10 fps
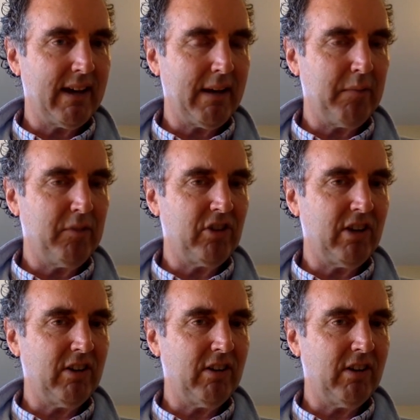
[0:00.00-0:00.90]
um,
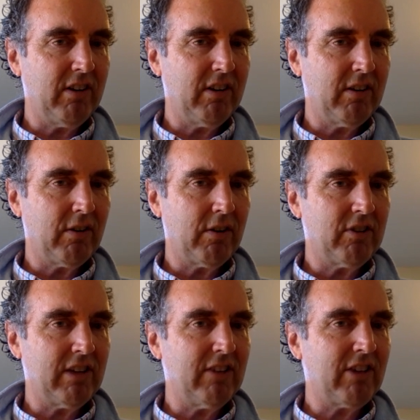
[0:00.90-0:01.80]
Jin or
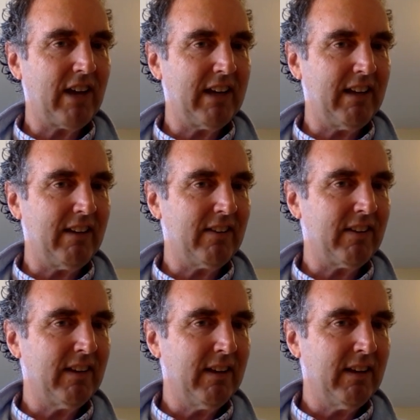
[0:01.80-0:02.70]
Chin Chinese,